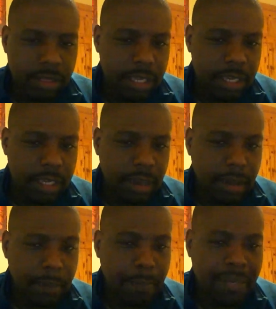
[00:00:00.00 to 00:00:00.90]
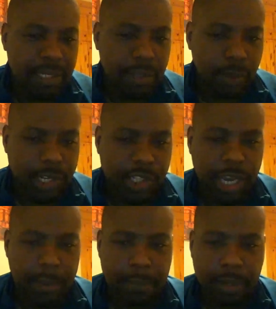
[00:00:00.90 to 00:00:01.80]
the middleweight
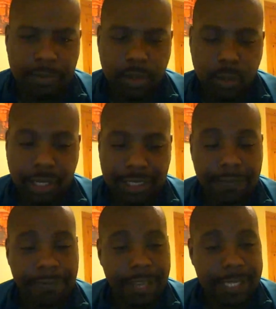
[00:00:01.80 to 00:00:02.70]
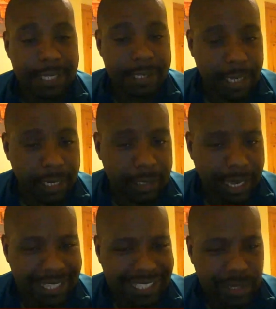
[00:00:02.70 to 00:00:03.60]
champion of the world, defends his title
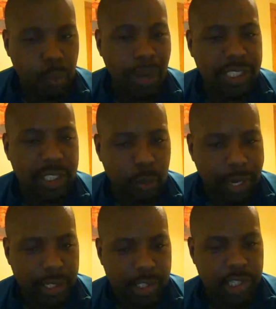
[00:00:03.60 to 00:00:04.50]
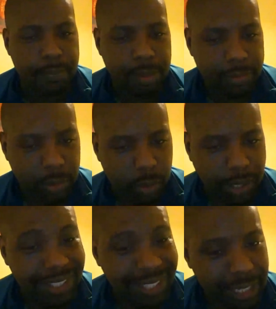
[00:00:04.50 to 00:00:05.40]
against the welterweight champion of the world,
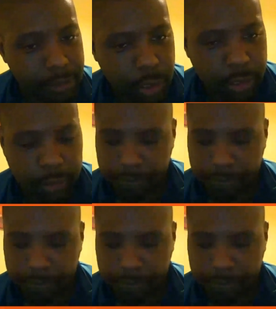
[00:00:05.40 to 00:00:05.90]
Kell Brook.